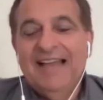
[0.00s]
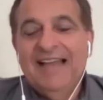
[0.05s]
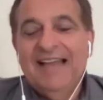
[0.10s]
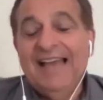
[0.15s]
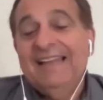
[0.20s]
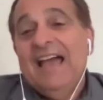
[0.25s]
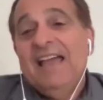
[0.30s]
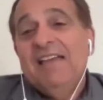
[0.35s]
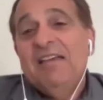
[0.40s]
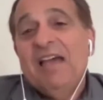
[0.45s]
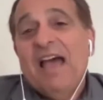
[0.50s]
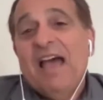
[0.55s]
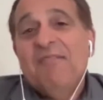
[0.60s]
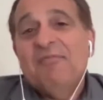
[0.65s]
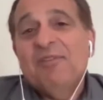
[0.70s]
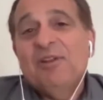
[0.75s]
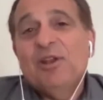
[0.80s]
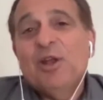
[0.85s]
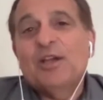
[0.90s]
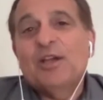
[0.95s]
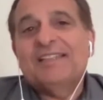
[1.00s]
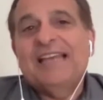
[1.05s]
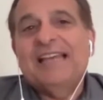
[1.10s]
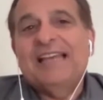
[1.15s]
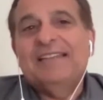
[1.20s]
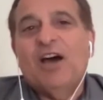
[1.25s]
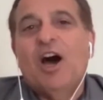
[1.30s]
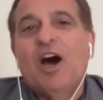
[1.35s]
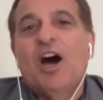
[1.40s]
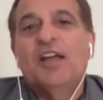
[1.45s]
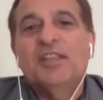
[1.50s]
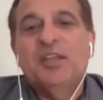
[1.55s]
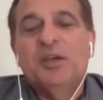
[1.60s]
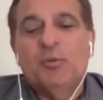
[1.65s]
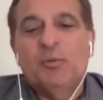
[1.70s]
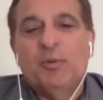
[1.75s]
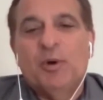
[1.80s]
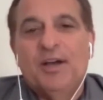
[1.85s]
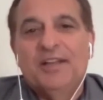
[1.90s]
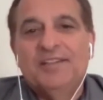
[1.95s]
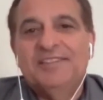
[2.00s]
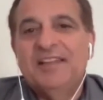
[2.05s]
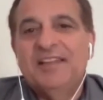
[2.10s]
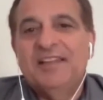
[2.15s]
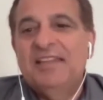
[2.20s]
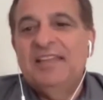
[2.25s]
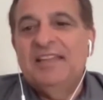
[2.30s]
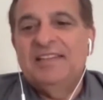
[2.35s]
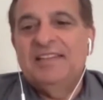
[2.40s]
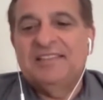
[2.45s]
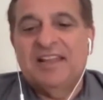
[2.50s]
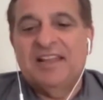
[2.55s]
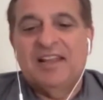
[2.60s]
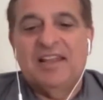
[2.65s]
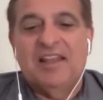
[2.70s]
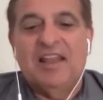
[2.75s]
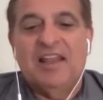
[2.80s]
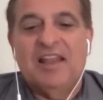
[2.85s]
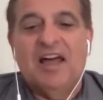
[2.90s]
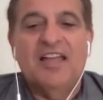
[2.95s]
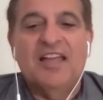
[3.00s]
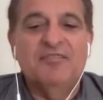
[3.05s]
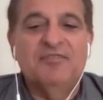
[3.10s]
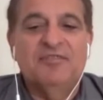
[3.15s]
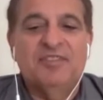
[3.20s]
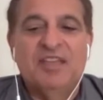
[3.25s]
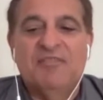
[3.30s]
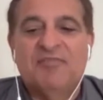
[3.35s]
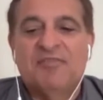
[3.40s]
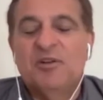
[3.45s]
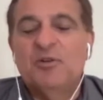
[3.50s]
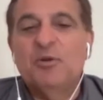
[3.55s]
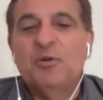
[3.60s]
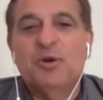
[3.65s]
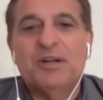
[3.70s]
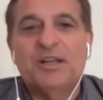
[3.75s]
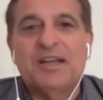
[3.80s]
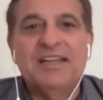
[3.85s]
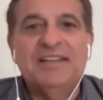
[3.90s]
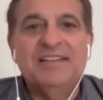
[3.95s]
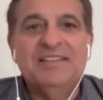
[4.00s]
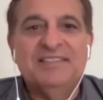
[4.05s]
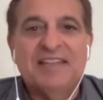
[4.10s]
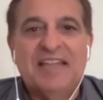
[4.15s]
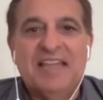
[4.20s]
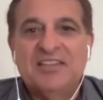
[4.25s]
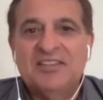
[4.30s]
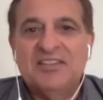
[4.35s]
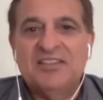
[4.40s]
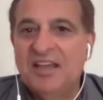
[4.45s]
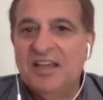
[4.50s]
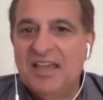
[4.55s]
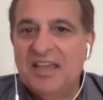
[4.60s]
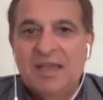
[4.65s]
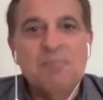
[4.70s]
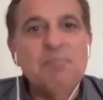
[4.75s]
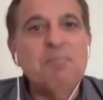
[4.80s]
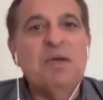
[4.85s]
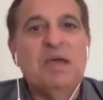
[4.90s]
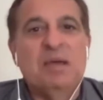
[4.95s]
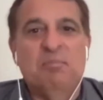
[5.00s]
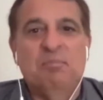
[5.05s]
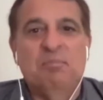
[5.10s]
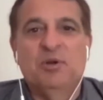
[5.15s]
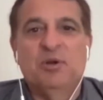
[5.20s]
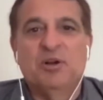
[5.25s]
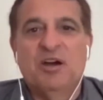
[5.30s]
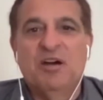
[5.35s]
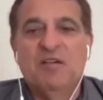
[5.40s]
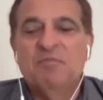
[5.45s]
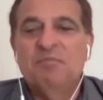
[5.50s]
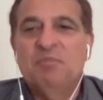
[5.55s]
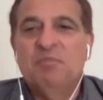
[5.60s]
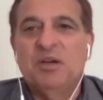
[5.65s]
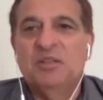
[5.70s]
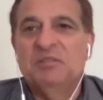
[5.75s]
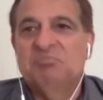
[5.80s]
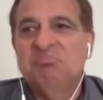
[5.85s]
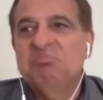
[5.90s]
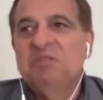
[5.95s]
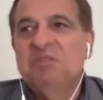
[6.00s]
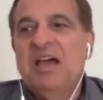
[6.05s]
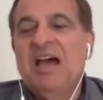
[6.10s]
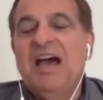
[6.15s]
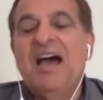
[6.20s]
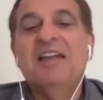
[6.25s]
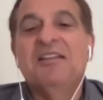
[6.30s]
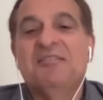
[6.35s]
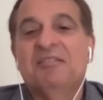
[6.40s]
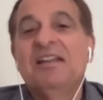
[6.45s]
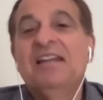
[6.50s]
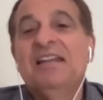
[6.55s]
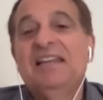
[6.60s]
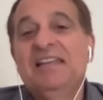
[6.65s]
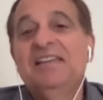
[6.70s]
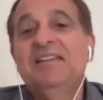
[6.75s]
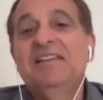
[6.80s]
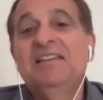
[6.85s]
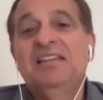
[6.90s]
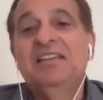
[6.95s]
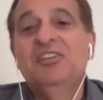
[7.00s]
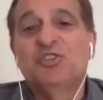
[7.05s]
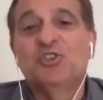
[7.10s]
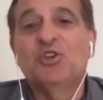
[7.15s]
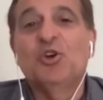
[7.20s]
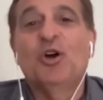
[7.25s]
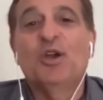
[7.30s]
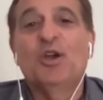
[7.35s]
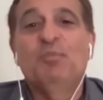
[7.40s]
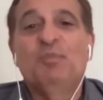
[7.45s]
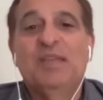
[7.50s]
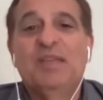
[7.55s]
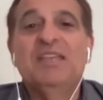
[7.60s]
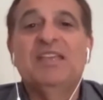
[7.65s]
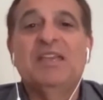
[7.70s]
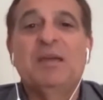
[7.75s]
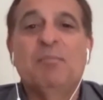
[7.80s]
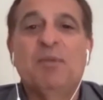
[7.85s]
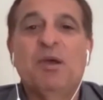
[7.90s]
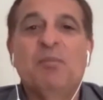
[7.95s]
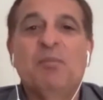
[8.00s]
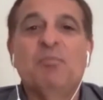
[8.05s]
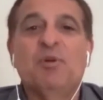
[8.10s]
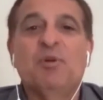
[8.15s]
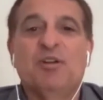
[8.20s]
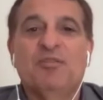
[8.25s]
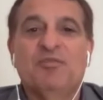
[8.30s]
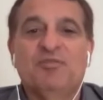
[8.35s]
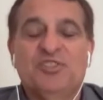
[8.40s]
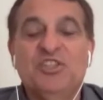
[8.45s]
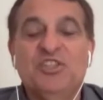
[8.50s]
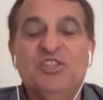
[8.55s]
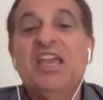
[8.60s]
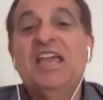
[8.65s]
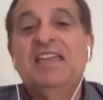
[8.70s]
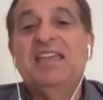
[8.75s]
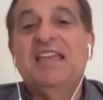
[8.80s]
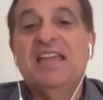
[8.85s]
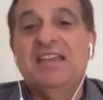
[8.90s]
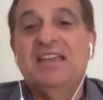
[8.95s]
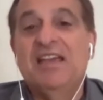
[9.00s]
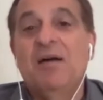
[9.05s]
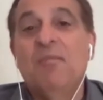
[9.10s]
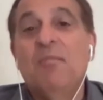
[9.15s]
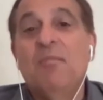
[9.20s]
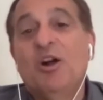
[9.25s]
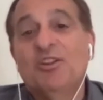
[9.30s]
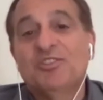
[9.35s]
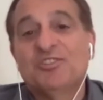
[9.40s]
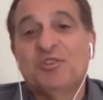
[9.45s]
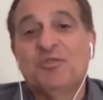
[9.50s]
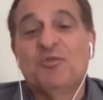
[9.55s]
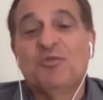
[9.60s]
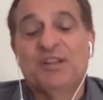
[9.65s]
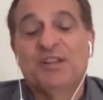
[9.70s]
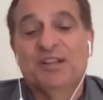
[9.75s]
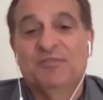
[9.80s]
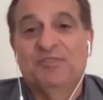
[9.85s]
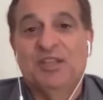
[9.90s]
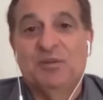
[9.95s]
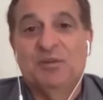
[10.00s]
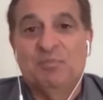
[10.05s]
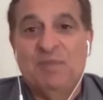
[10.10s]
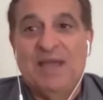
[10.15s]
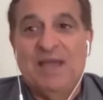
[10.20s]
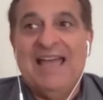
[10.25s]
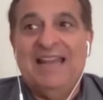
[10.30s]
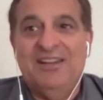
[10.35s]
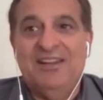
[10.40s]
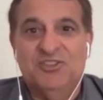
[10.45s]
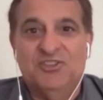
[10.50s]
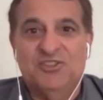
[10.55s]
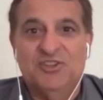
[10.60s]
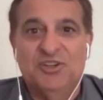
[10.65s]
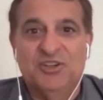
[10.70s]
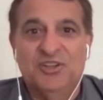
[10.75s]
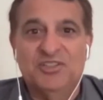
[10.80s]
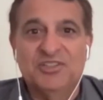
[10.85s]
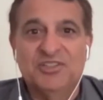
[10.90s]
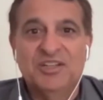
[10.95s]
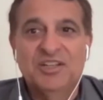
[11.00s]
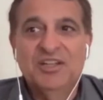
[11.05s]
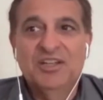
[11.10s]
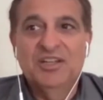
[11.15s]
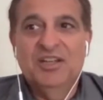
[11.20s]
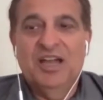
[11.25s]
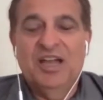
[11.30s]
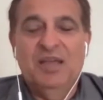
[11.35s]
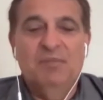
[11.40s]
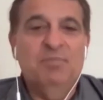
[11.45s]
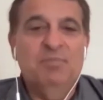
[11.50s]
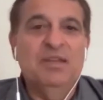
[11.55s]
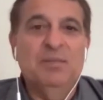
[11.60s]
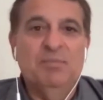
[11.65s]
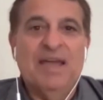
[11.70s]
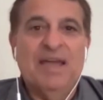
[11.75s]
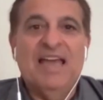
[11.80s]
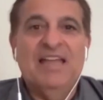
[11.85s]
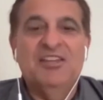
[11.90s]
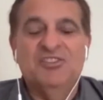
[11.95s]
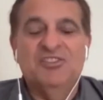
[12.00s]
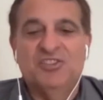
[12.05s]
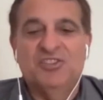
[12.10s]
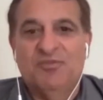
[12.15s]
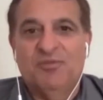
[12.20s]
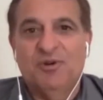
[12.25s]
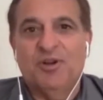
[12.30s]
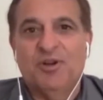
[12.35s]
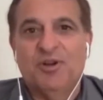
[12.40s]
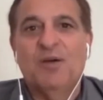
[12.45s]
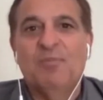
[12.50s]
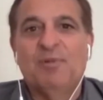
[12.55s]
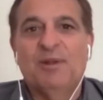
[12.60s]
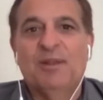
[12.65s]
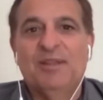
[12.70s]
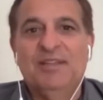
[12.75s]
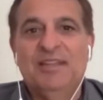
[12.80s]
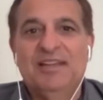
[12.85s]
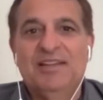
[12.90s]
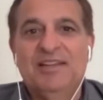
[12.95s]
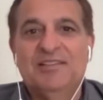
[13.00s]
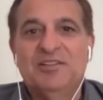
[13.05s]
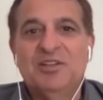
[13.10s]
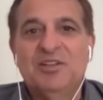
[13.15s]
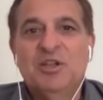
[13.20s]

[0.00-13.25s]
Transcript: and I've looked at other ones. There's a lot of different organizations I am a member of, but I really enjoy being a member of GAA. I'm also one of their managers. I've been a manager for a couple of years.